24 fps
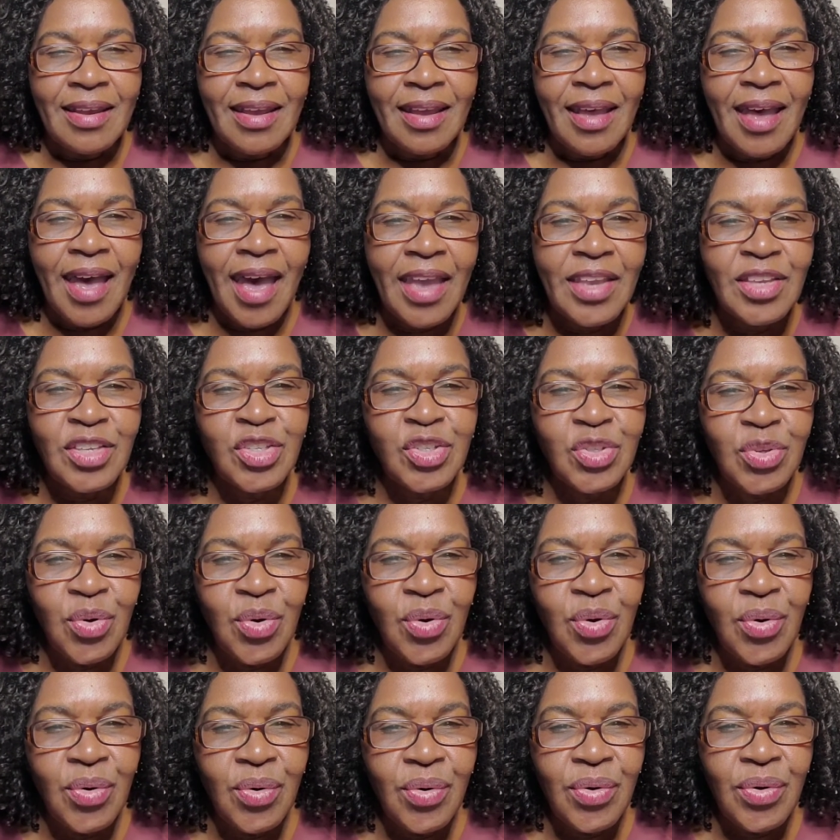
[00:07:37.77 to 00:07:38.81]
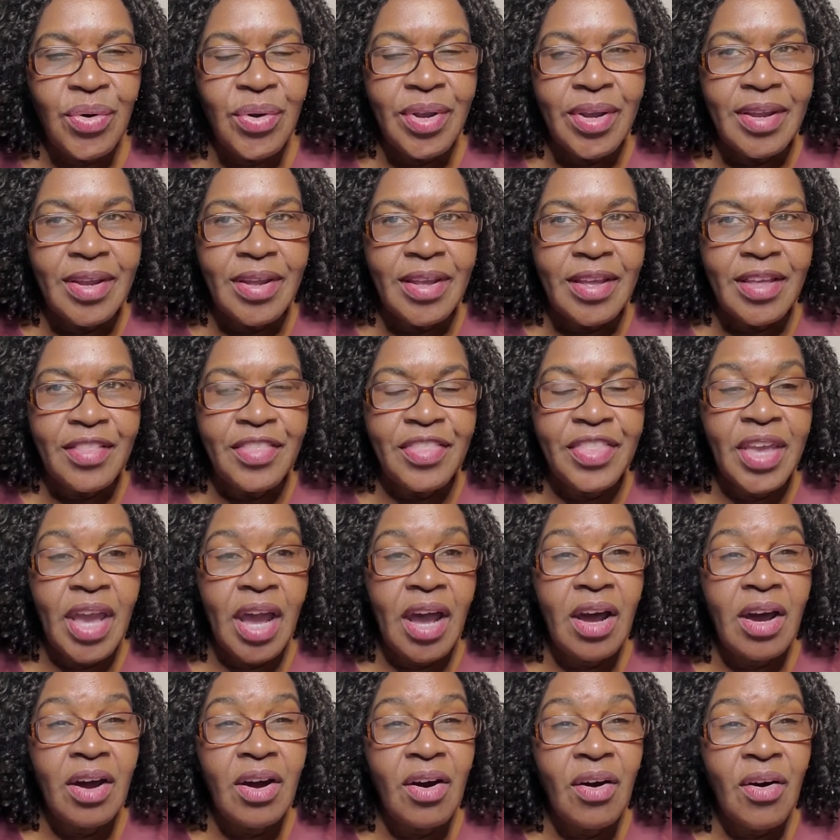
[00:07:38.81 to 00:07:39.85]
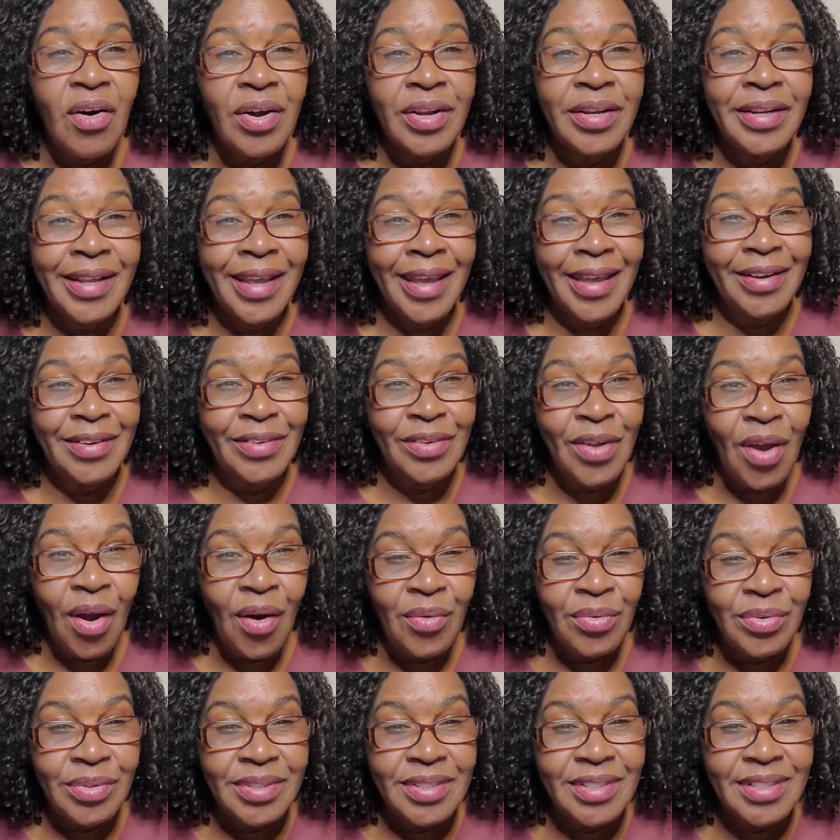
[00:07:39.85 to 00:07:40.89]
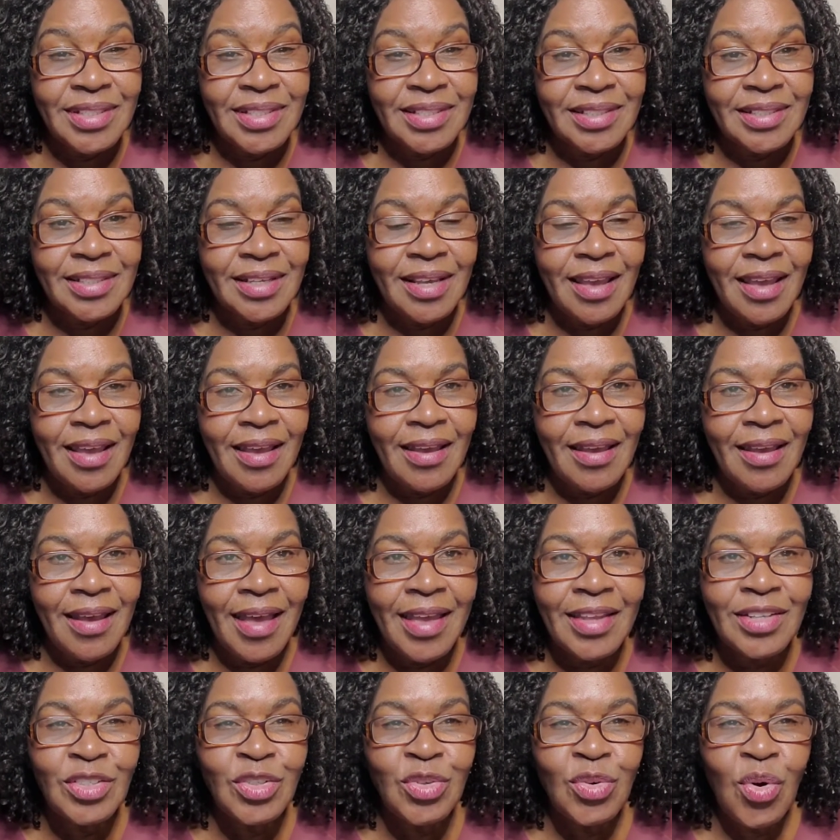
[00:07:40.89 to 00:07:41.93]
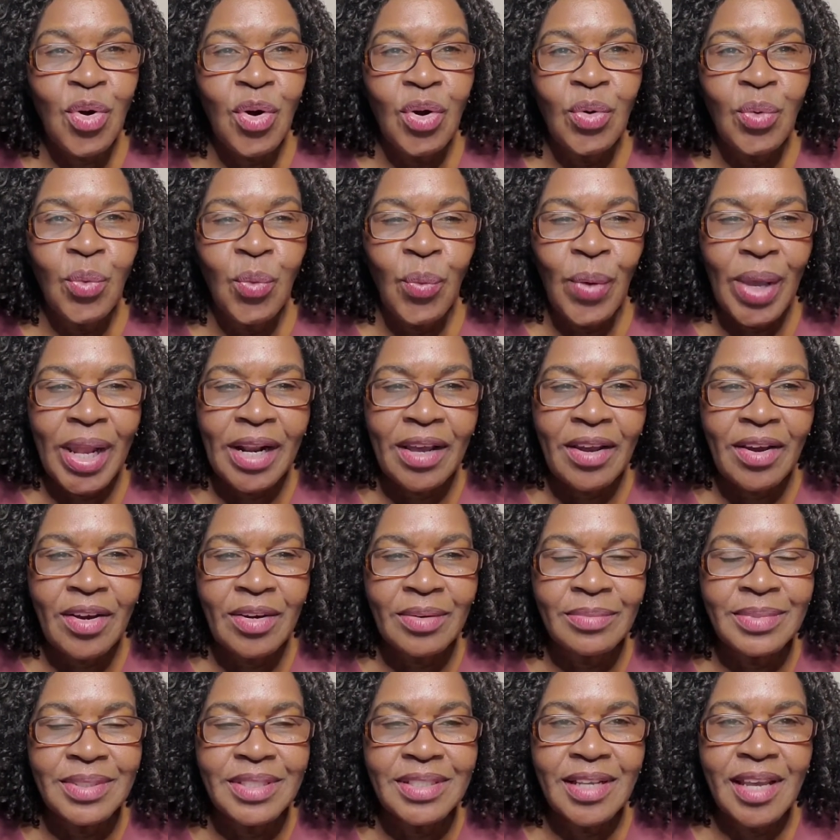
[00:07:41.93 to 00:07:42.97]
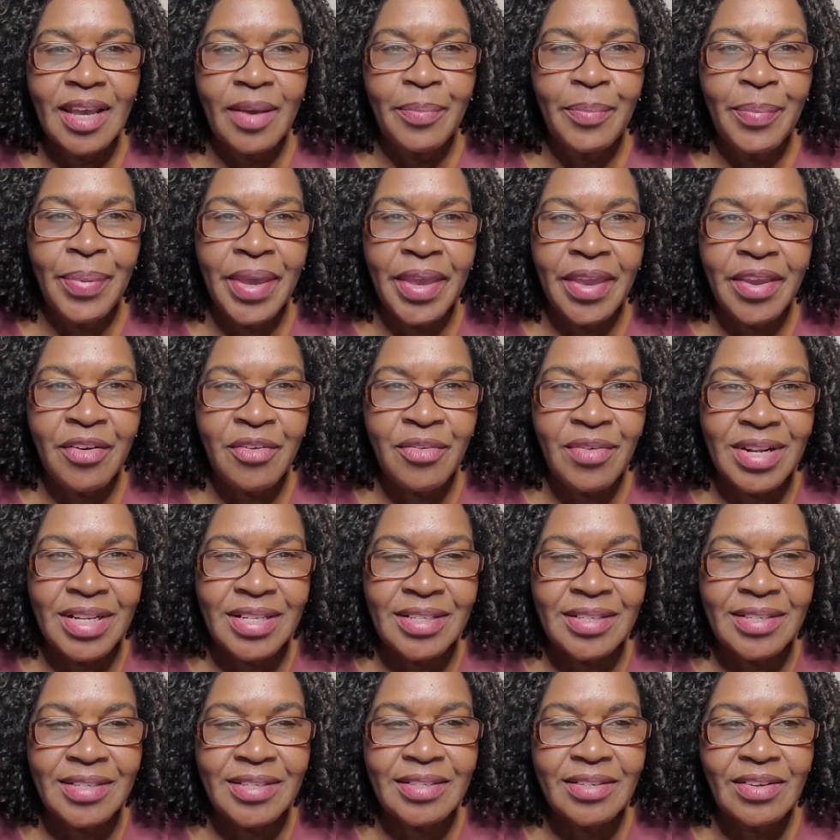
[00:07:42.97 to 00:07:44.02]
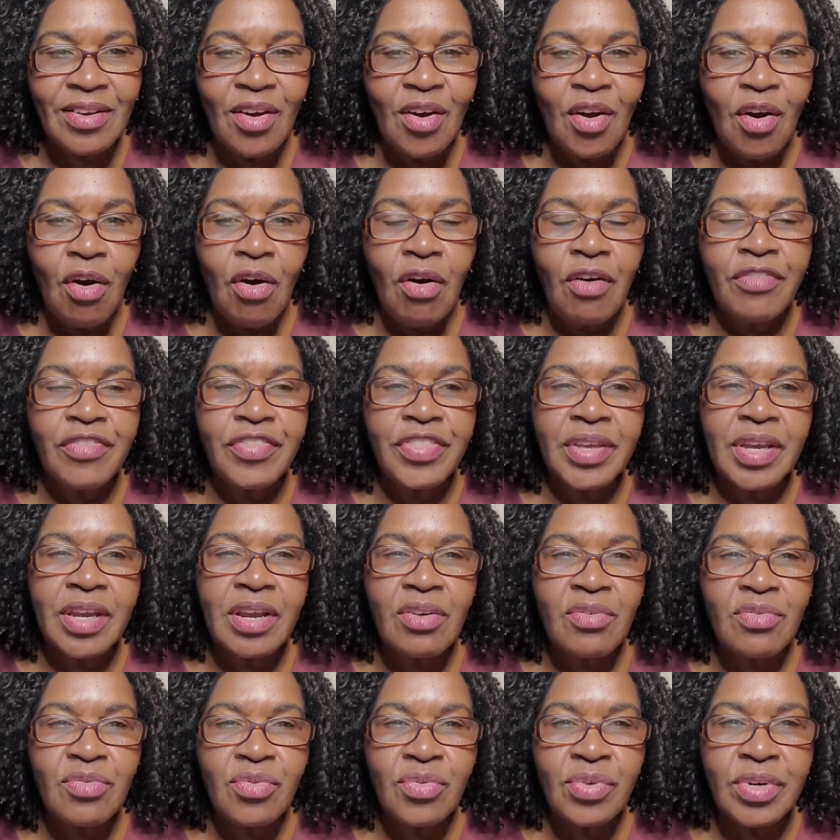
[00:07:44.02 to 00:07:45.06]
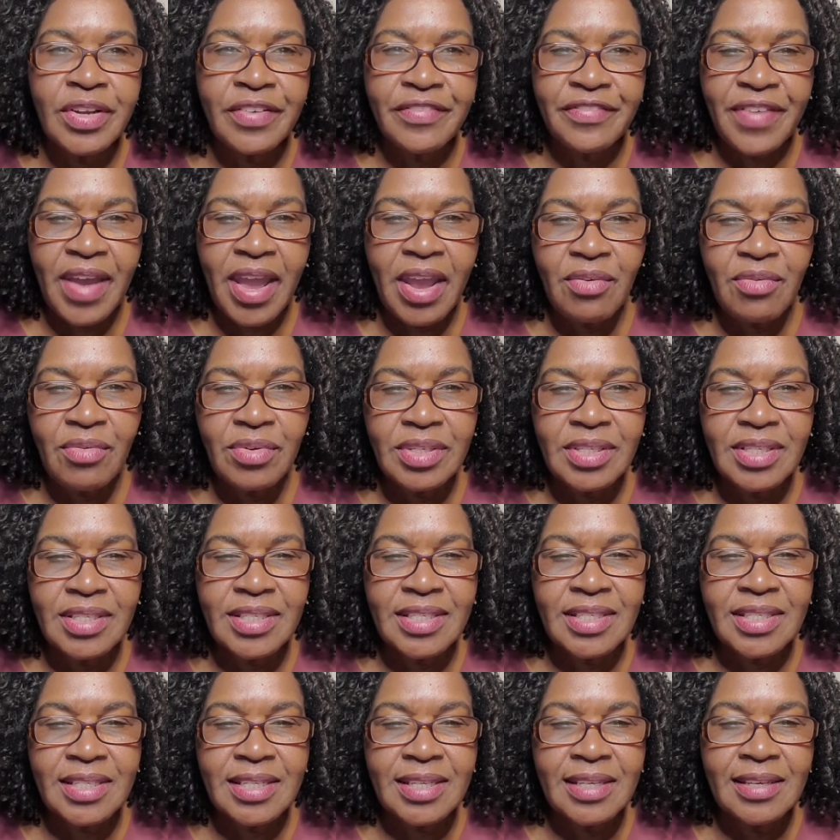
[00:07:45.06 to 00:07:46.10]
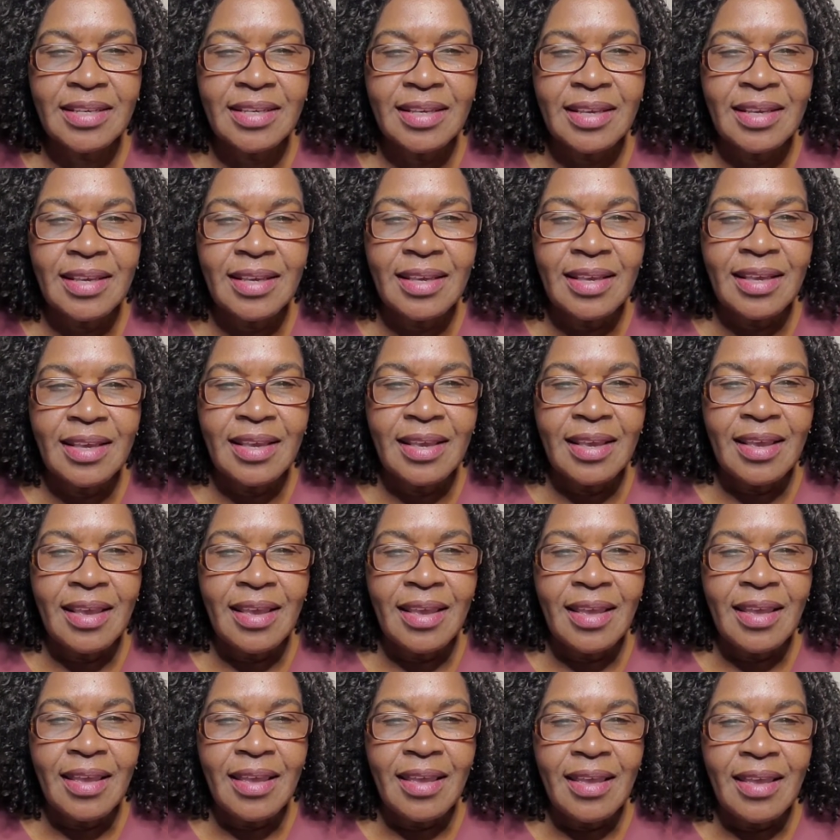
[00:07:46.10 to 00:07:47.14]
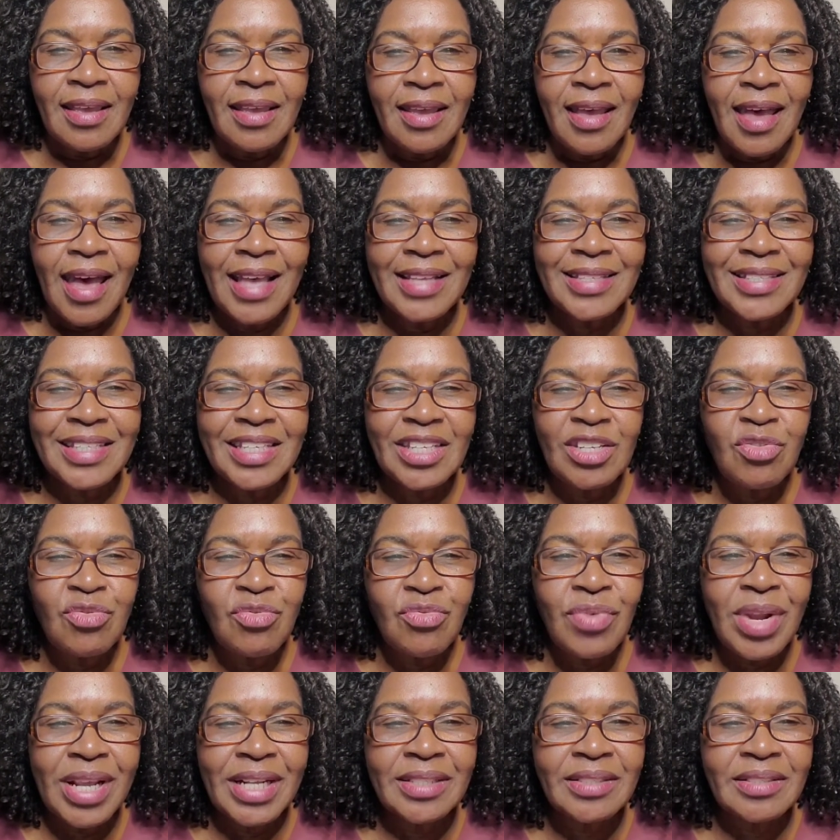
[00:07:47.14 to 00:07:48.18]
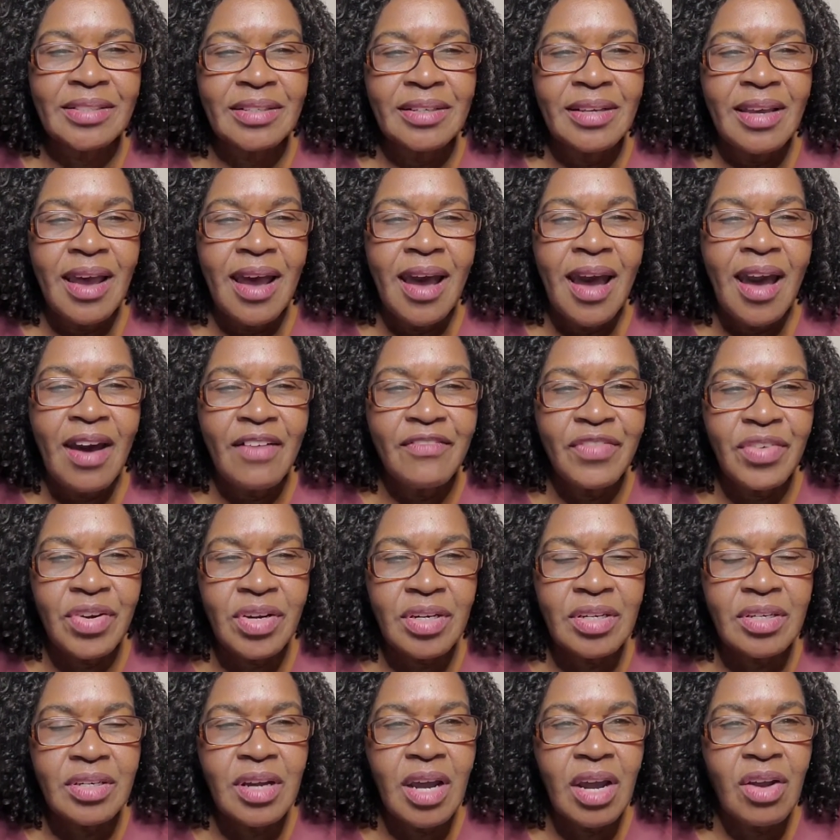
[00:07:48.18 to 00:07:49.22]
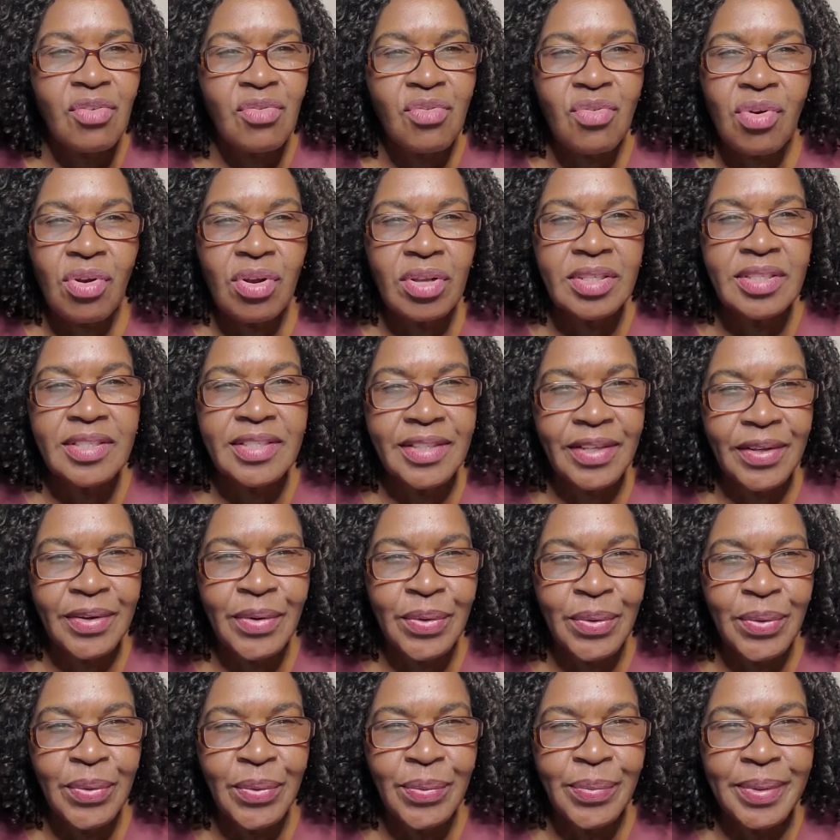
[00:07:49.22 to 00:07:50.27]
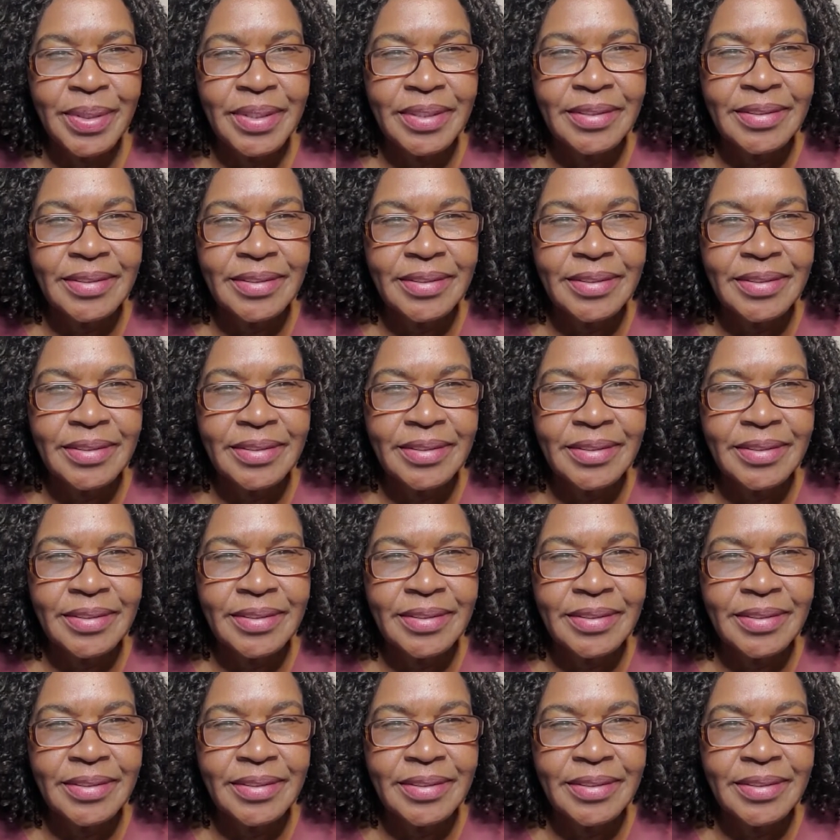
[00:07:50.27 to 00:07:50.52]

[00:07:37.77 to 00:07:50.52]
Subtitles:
I saw the unannounced and unwelcomed appearance of the coronavirus as it wreaked havoc across the globe.